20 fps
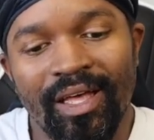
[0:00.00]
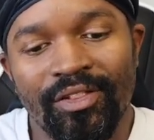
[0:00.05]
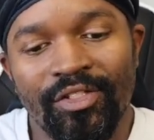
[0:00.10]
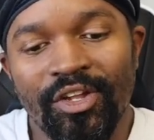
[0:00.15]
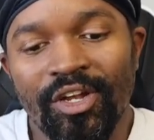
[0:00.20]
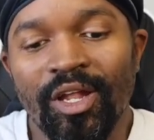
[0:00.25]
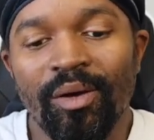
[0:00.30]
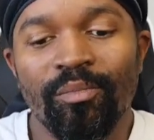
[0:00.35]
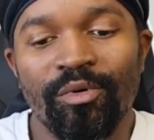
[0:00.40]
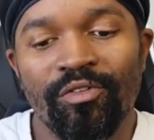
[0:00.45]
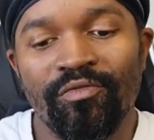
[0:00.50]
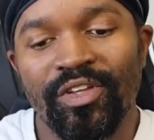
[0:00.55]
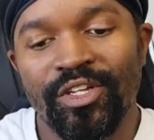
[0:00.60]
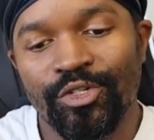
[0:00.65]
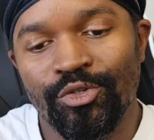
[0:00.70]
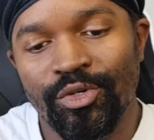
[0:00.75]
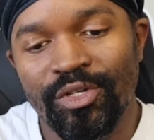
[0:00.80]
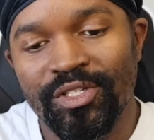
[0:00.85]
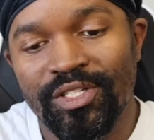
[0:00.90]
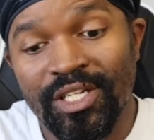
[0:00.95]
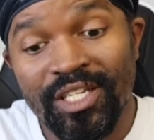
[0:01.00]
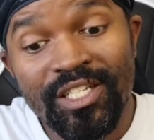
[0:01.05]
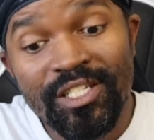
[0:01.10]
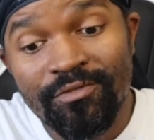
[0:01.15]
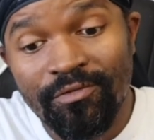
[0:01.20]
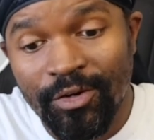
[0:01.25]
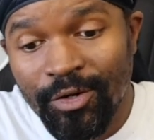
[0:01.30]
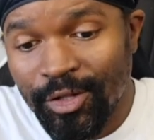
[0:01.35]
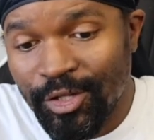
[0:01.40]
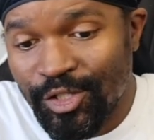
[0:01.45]
the number of entries is
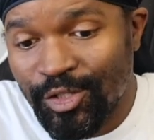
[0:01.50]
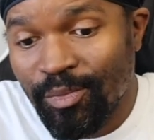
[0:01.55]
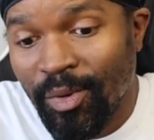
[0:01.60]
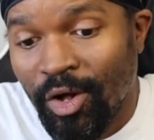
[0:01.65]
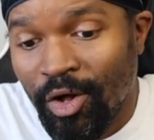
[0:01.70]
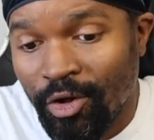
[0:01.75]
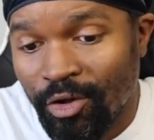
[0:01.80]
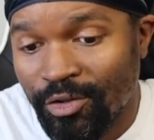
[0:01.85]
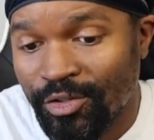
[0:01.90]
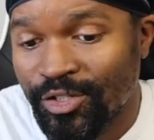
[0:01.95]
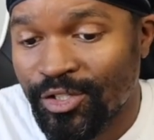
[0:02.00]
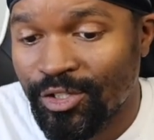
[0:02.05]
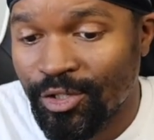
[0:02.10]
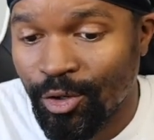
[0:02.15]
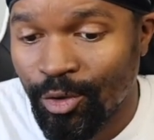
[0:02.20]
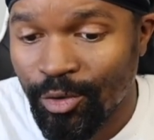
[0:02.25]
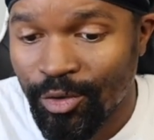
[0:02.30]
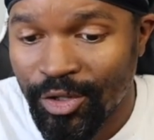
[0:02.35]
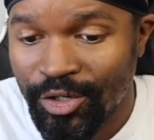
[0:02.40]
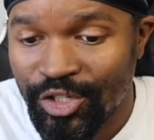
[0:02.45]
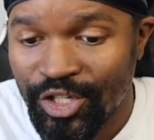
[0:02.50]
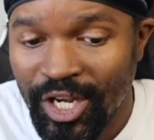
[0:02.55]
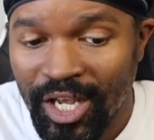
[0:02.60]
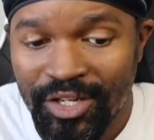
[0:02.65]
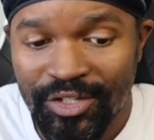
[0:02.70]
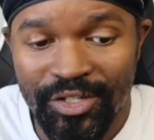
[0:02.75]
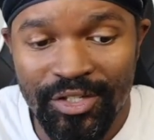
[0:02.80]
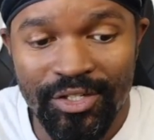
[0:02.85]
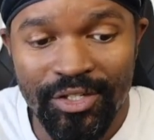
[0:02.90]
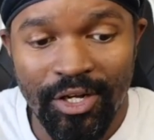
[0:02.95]
fairly small, so the
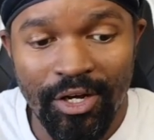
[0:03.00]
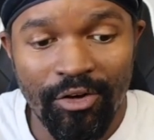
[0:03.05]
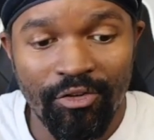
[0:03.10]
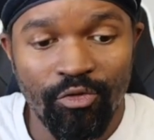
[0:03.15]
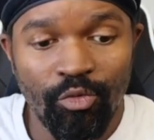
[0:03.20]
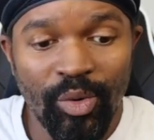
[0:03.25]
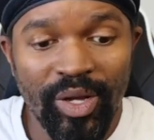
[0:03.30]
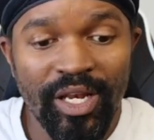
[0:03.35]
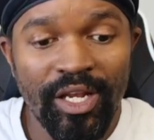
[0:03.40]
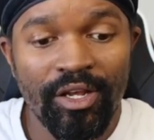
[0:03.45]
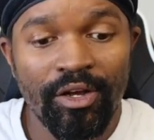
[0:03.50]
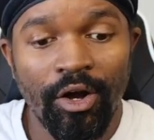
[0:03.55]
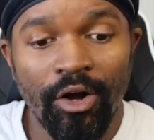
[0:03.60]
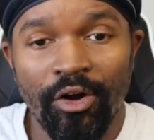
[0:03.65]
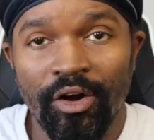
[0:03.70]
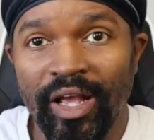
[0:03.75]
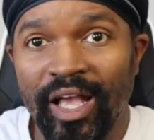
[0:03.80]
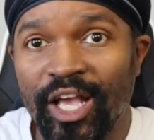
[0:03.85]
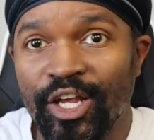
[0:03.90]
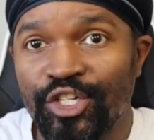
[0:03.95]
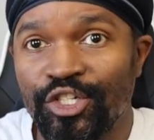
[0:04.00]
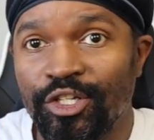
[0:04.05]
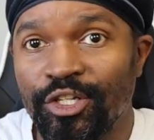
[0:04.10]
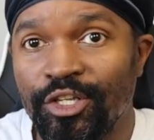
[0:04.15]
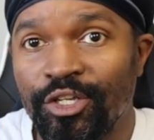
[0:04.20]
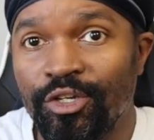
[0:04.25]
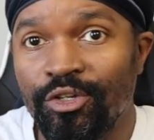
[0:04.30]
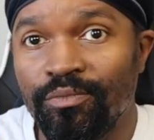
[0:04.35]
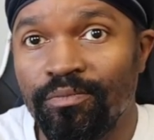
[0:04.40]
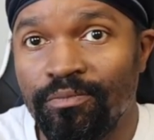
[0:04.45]
chances of winning are
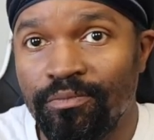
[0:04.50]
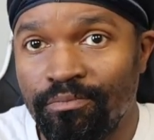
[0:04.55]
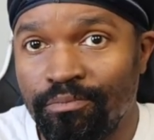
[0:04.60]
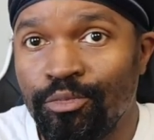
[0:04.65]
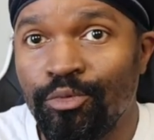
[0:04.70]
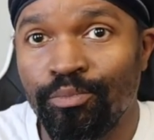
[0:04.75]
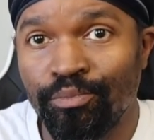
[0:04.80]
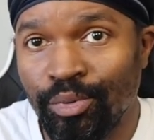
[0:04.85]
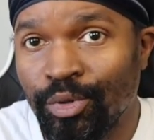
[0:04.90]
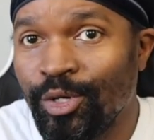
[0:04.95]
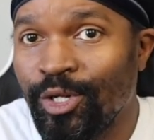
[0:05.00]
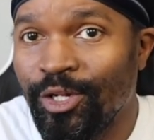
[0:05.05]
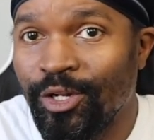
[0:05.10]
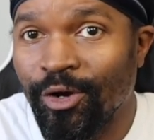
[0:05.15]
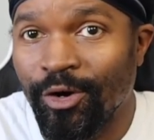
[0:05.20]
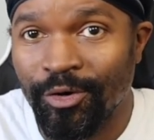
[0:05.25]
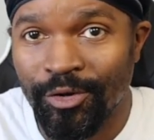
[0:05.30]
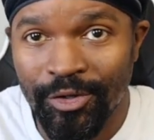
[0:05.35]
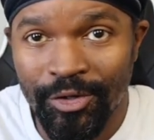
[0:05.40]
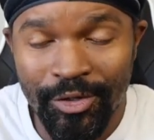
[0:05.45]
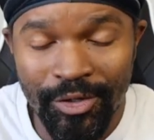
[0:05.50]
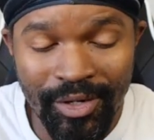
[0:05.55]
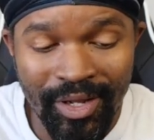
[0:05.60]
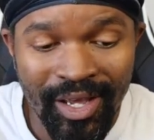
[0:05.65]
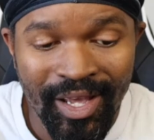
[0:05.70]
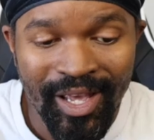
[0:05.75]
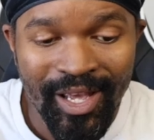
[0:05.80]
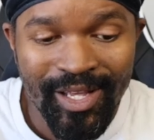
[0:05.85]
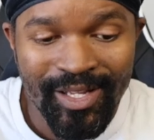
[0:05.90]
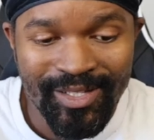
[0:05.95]
actually pretty darn good.
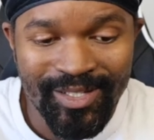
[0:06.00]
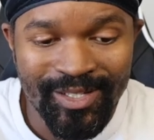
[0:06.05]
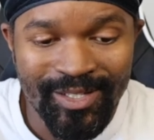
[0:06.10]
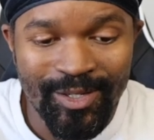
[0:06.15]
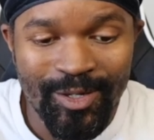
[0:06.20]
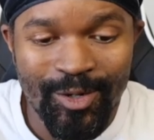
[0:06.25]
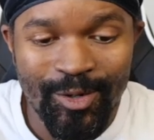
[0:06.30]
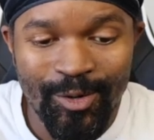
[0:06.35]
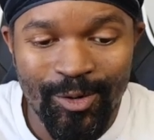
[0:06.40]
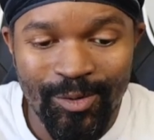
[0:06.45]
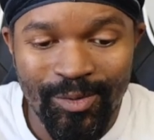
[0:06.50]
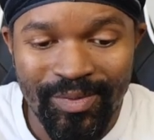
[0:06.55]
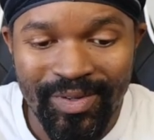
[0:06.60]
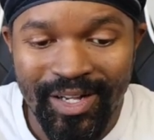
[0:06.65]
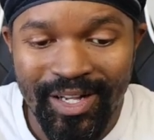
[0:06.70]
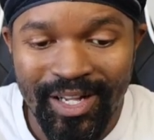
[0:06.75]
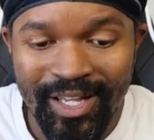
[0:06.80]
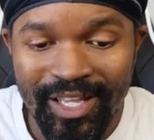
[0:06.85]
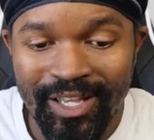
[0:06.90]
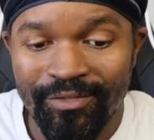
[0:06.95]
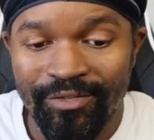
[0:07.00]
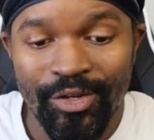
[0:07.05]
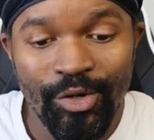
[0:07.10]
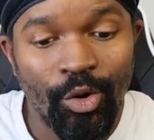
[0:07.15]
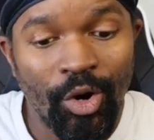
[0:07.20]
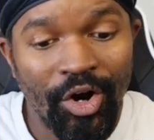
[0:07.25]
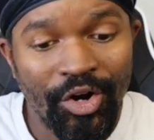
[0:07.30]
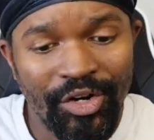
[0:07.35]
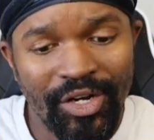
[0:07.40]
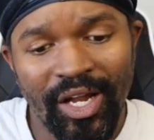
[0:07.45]
So uh, if
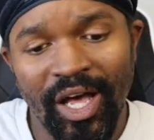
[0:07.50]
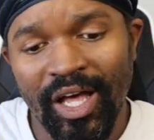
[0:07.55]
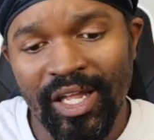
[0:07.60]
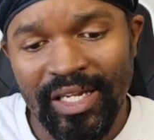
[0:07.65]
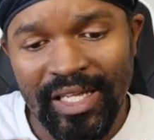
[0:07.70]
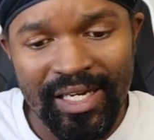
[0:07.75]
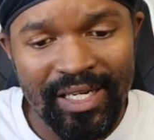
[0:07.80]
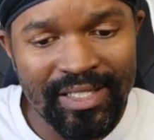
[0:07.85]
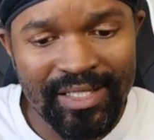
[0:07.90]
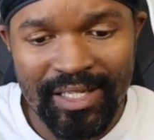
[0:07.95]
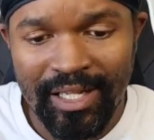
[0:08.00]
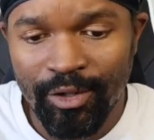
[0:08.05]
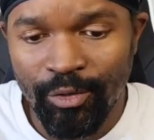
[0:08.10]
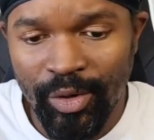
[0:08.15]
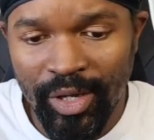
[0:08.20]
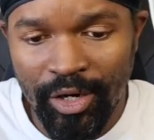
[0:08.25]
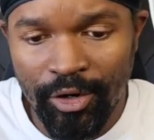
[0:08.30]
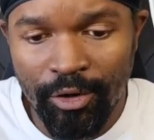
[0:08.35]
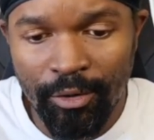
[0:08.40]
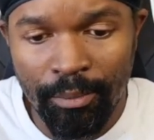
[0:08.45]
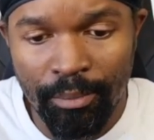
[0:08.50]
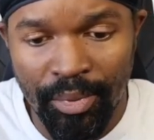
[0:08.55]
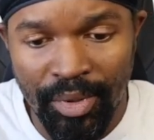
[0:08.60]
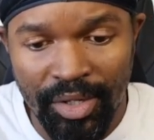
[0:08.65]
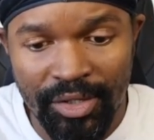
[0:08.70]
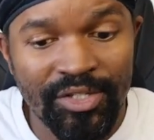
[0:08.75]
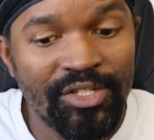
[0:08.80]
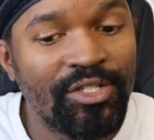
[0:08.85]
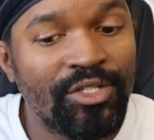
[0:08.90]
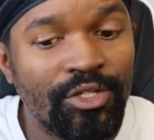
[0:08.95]
you are not an accelerator
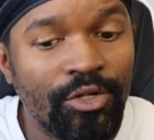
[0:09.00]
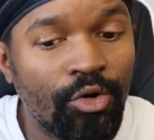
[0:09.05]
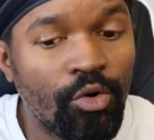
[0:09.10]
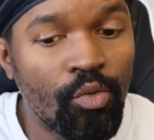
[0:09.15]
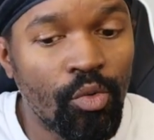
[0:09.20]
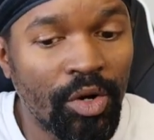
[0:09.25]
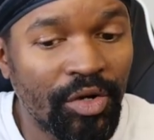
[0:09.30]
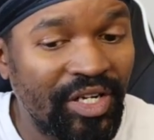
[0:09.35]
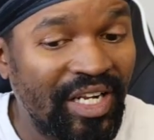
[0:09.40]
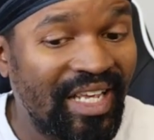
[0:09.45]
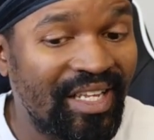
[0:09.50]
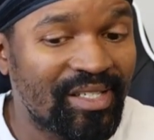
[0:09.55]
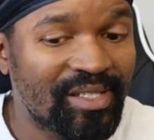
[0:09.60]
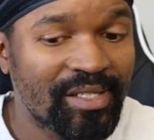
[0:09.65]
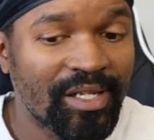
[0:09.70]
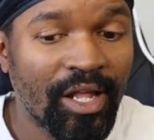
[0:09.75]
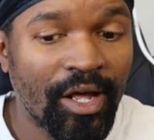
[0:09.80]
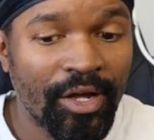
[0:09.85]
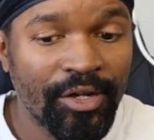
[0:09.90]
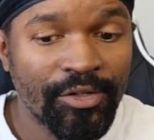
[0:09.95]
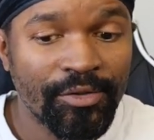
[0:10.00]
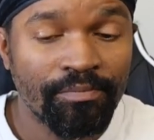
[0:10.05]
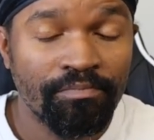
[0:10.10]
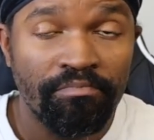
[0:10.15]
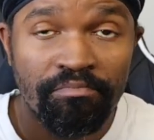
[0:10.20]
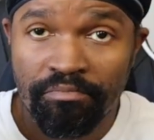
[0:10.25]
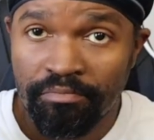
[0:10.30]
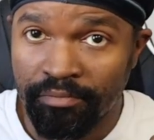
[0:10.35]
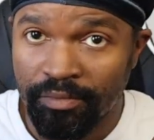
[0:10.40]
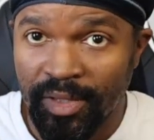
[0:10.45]
but still want a slot,
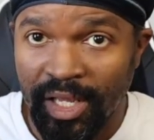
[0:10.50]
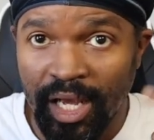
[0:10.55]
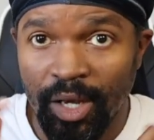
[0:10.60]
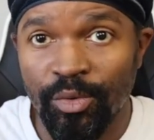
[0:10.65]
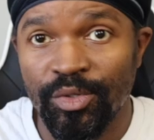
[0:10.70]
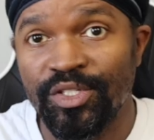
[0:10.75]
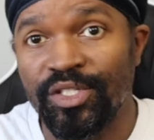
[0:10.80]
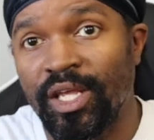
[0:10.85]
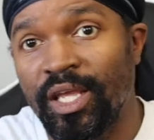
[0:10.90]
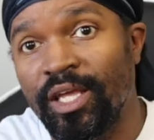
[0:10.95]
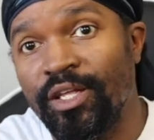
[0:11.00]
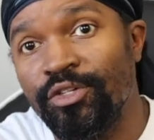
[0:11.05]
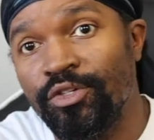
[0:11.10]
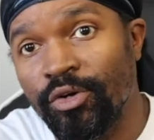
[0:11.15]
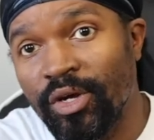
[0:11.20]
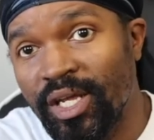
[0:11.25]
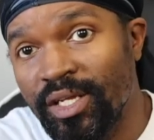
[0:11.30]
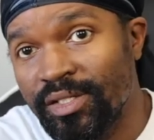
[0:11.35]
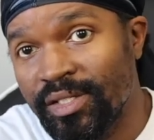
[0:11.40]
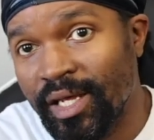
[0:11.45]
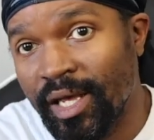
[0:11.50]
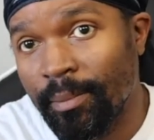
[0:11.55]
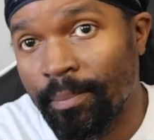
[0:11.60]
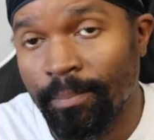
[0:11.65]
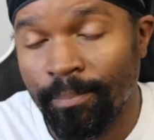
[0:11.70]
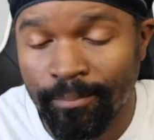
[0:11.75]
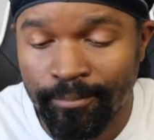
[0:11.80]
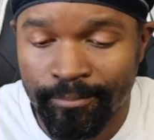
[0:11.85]
I would say enter ASAP.